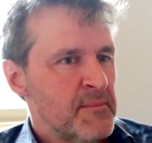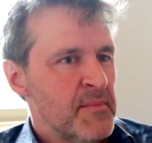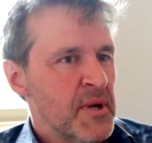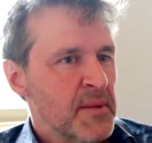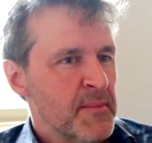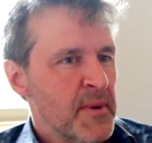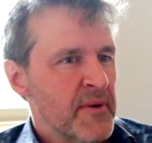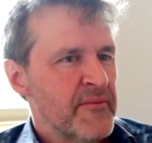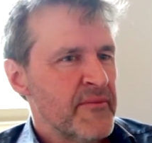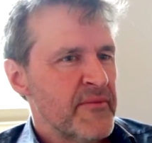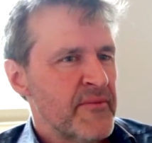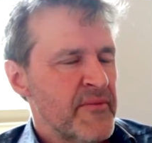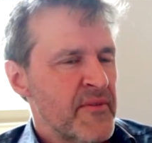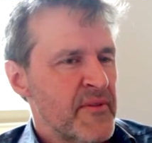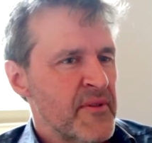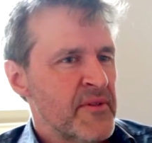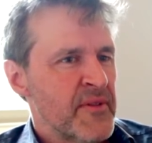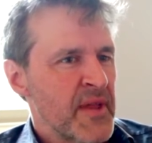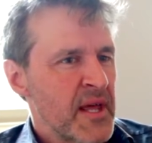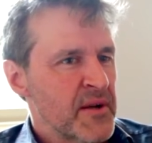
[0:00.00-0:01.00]
But above
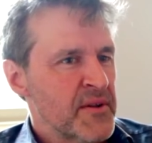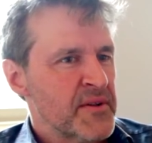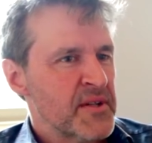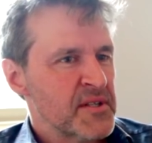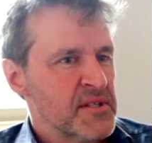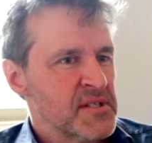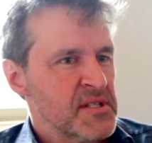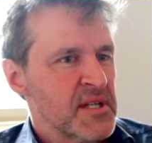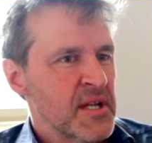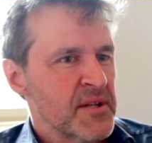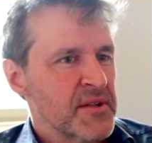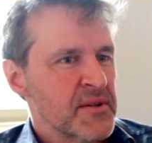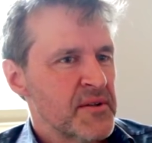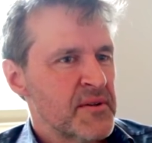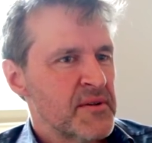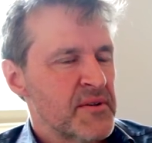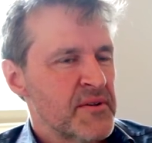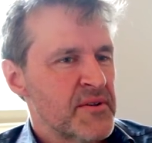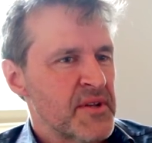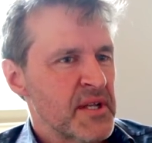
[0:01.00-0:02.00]
that, I think there's another
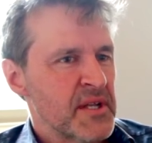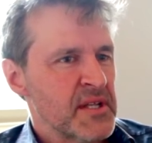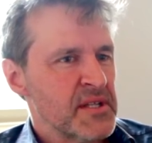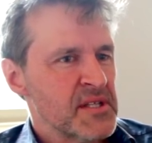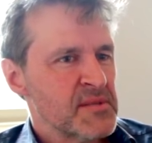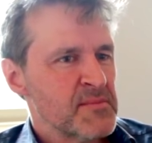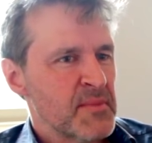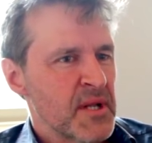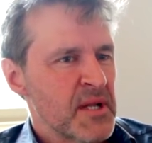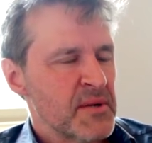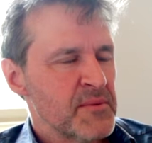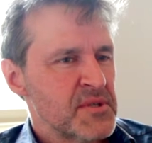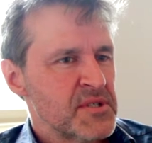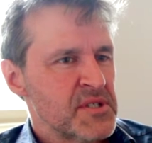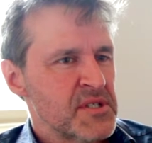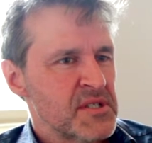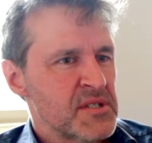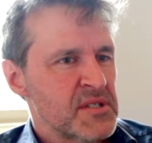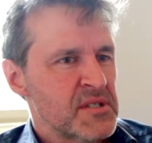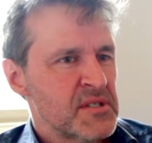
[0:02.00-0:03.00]
thing in this play, which
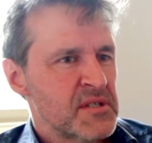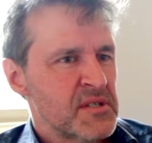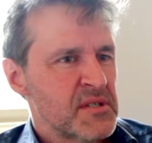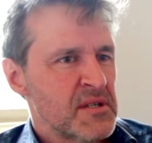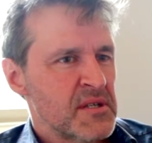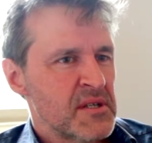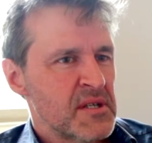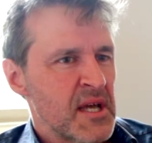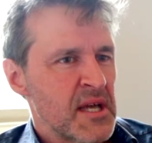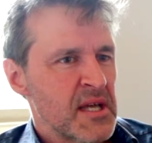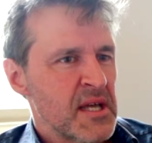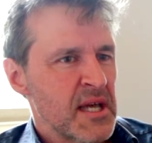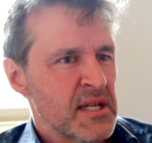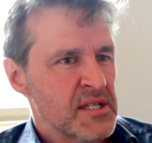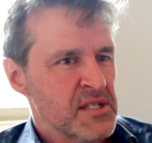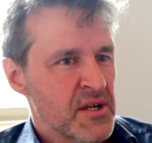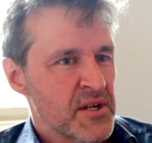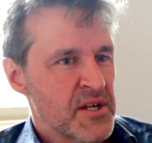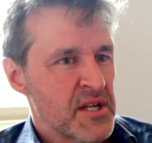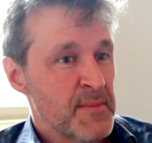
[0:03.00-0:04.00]
is
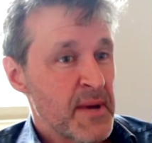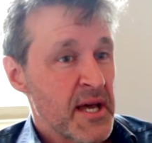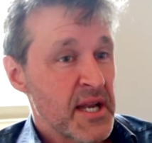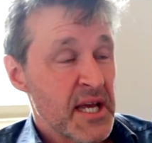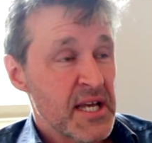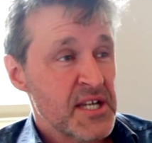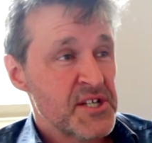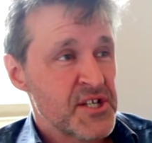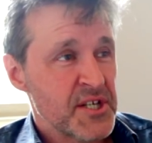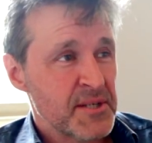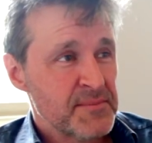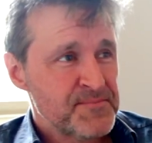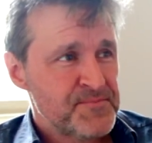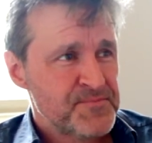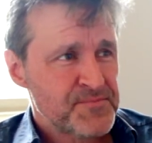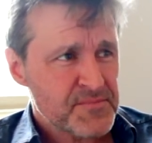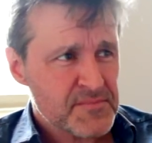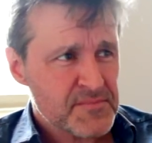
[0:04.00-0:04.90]
anxiety about age, and